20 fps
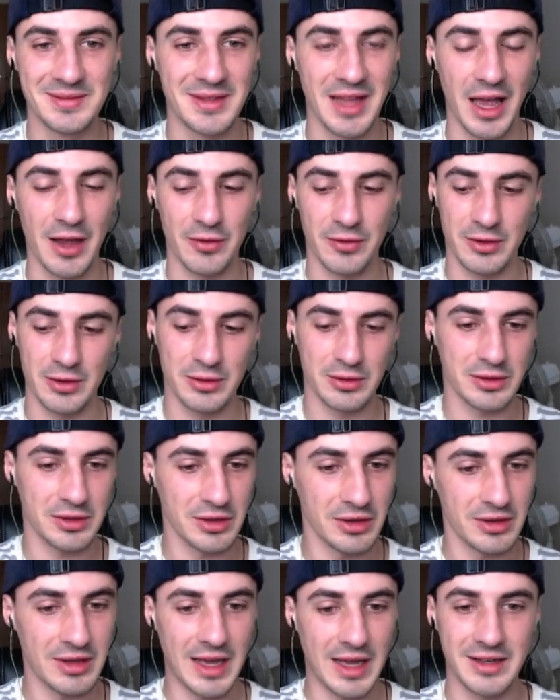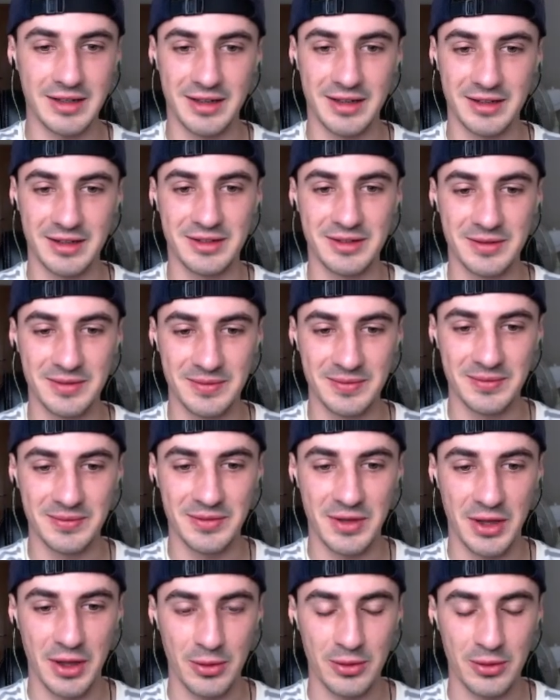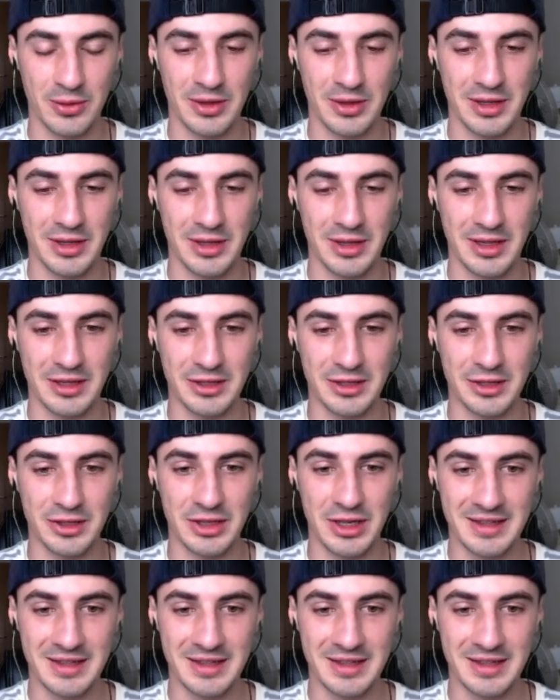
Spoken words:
That feels good, that does. Holy shit.